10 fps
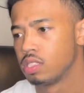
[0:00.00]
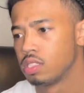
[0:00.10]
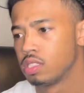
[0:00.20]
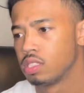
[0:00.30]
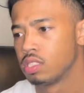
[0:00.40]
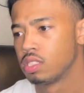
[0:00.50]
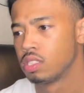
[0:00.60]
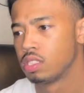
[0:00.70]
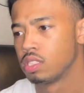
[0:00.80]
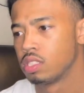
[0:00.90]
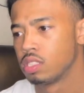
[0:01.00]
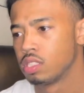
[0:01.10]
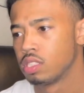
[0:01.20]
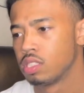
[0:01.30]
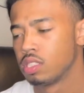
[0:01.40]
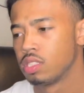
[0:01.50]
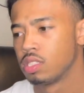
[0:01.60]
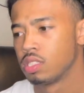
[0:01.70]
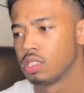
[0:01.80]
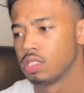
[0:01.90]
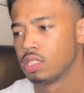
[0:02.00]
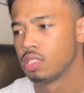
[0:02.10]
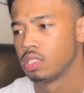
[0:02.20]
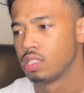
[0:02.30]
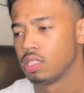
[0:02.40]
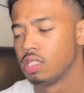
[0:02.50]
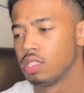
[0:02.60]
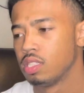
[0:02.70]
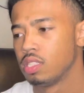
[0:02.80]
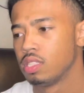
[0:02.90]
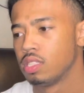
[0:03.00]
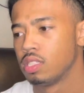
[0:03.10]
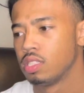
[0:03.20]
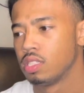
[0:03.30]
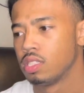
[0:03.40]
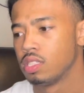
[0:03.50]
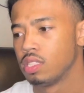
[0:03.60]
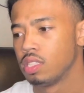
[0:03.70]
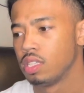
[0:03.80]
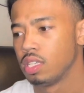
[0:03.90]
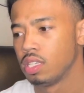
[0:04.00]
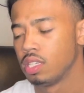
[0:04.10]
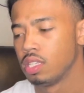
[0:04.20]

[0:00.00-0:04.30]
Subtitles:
No one is speaking in this clip.